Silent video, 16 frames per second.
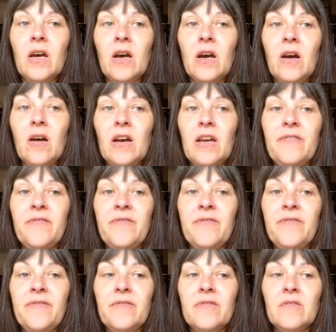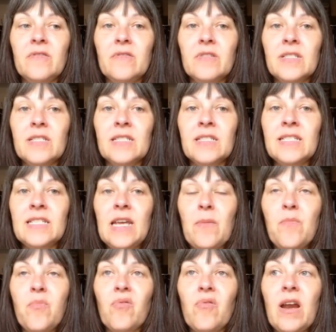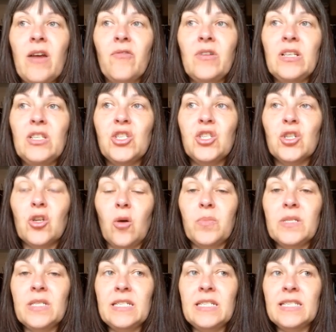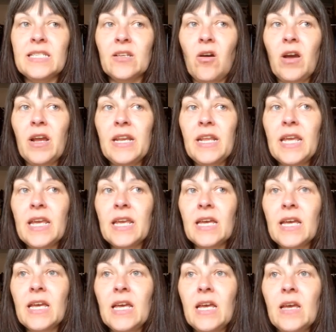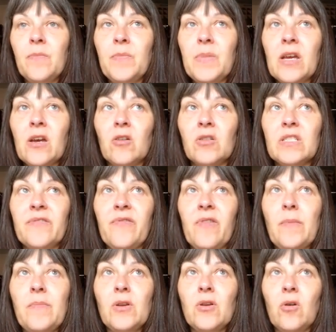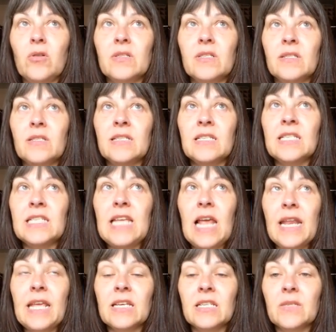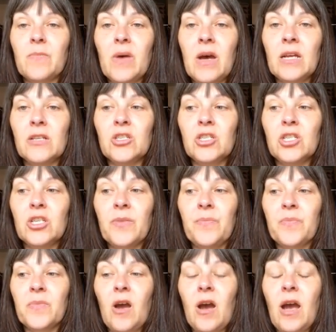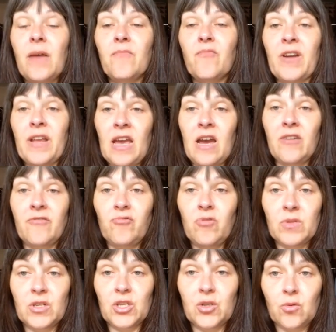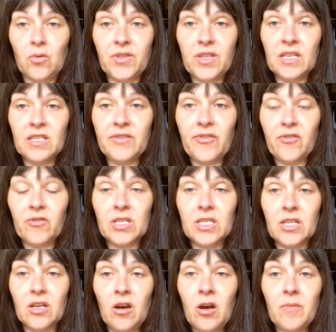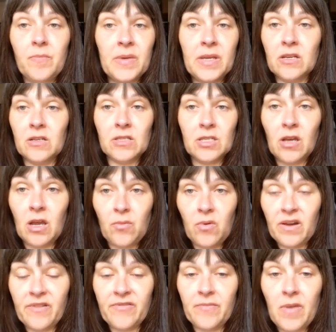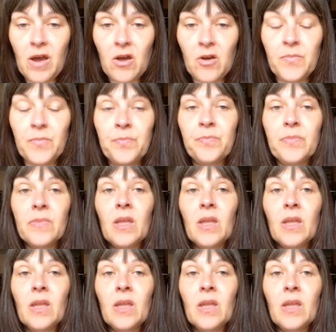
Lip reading: I've temporarily stopped designing, because if I'm not selling as much, I'm running out of room to store things for a start, because I work from home.